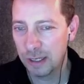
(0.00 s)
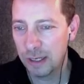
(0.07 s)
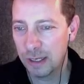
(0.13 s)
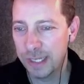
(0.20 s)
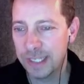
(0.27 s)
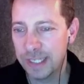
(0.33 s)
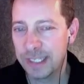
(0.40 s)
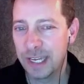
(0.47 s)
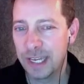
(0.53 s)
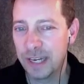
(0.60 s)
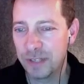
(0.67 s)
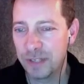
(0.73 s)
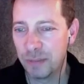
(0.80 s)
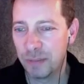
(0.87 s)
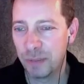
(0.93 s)
instead
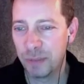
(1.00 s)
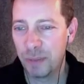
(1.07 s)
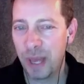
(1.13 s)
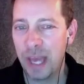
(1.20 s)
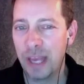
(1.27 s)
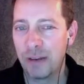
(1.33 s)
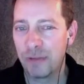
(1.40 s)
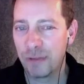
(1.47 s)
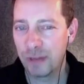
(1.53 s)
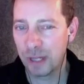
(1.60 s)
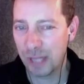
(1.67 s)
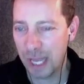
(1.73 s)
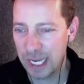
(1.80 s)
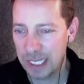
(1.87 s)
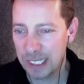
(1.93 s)
of simply paying for the
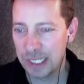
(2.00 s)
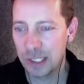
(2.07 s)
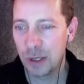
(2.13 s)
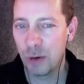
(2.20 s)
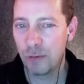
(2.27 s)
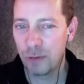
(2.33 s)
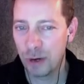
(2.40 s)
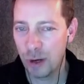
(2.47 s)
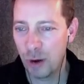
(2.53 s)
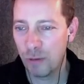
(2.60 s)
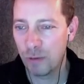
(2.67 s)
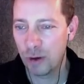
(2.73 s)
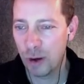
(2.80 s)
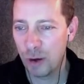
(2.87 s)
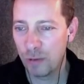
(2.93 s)
license over and
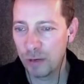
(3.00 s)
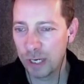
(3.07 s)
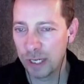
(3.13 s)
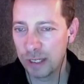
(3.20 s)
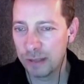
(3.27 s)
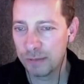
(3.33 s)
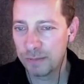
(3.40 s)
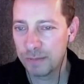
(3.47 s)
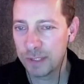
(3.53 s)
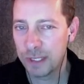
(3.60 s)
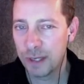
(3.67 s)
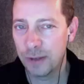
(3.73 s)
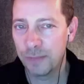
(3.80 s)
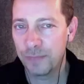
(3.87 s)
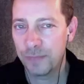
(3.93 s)
over and over again.
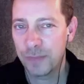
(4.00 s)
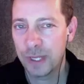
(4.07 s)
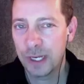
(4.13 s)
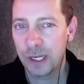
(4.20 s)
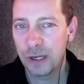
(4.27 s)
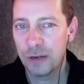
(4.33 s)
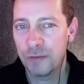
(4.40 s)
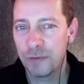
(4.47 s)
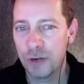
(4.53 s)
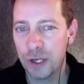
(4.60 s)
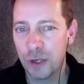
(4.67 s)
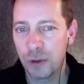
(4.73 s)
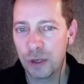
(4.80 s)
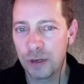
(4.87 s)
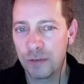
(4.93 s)
So good for
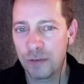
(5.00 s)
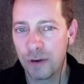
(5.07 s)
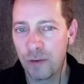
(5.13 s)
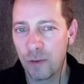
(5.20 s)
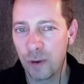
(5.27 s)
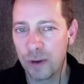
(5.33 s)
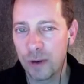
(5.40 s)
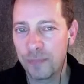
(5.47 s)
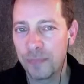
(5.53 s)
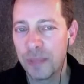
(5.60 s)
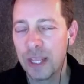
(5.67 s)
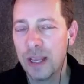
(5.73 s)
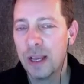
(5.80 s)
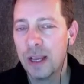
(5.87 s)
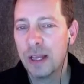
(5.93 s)
you, good for everyone.
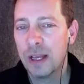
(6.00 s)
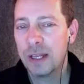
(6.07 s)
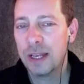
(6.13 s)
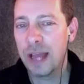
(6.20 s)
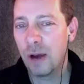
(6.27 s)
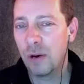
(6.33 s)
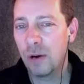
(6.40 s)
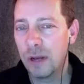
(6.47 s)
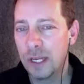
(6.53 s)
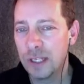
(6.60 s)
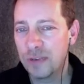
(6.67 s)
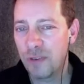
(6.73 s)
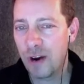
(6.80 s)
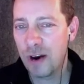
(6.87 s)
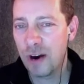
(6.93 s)
Now,
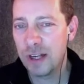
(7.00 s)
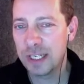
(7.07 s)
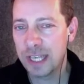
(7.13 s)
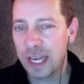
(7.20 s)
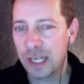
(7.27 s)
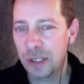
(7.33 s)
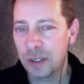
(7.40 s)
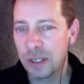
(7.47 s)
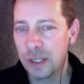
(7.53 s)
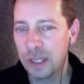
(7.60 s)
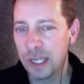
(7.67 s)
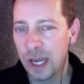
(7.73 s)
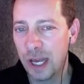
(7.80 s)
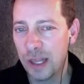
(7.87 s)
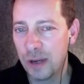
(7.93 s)
as far as actually
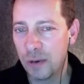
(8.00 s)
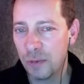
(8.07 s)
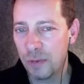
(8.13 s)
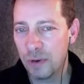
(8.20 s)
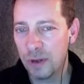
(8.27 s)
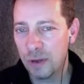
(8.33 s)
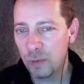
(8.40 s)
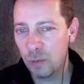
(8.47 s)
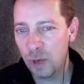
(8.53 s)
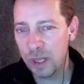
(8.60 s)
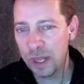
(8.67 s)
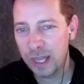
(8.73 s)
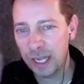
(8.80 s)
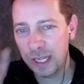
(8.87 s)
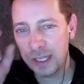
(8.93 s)
the other
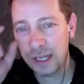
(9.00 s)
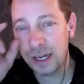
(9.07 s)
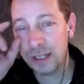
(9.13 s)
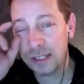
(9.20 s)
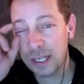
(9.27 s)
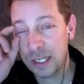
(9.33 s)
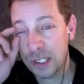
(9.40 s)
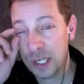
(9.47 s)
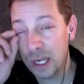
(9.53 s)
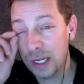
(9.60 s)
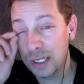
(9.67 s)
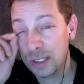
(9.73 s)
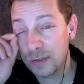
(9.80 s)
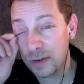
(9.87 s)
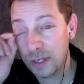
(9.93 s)
one thing that I'll touch
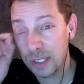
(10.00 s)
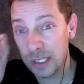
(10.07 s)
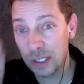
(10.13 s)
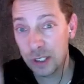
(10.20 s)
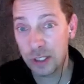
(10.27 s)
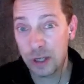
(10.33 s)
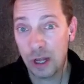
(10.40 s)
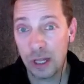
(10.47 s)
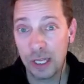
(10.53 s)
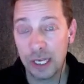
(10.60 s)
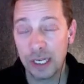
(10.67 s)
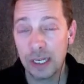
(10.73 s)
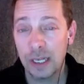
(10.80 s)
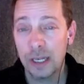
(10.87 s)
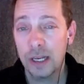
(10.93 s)
on as far as
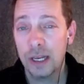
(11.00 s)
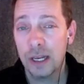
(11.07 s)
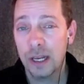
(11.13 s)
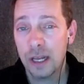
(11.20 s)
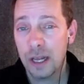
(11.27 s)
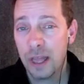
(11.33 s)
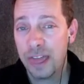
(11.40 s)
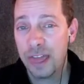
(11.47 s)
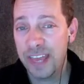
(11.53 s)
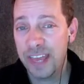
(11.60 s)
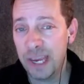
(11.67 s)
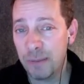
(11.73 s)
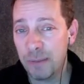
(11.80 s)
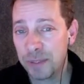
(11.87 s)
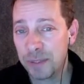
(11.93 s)
installing,
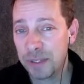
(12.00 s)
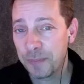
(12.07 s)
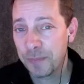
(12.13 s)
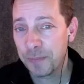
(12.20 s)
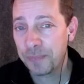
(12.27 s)
themes.